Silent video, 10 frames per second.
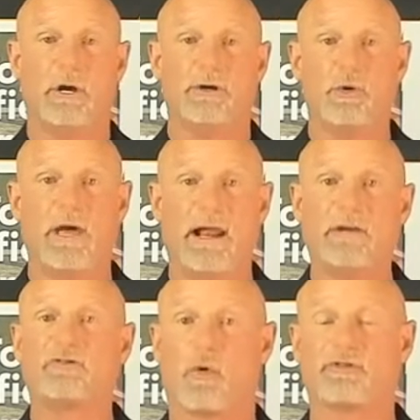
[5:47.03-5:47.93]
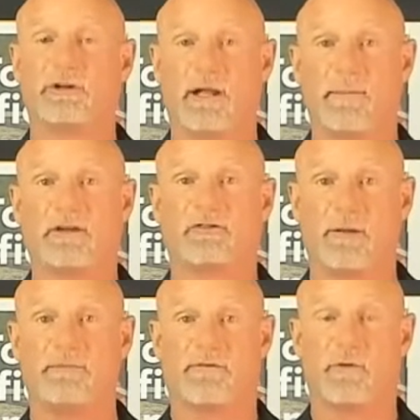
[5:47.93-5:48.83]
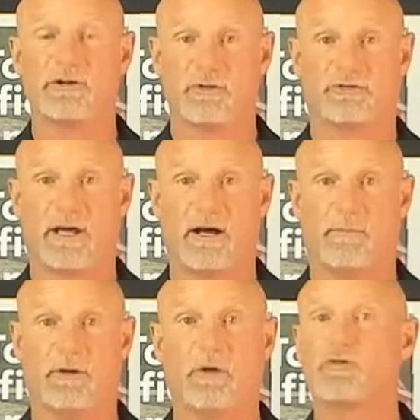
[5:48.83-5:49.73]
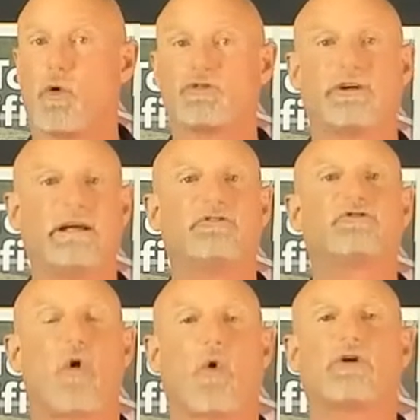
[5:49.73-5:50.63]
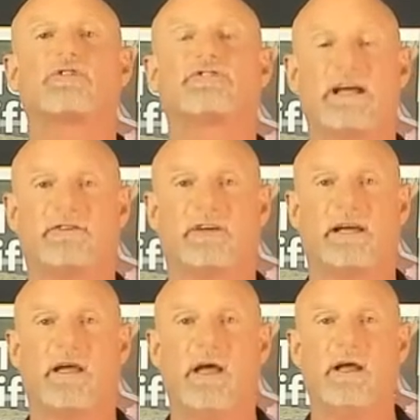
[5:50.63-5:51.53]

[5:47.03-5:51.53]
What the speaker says: you get a Torsen limited slip differential setup. Torsen is torque sensing.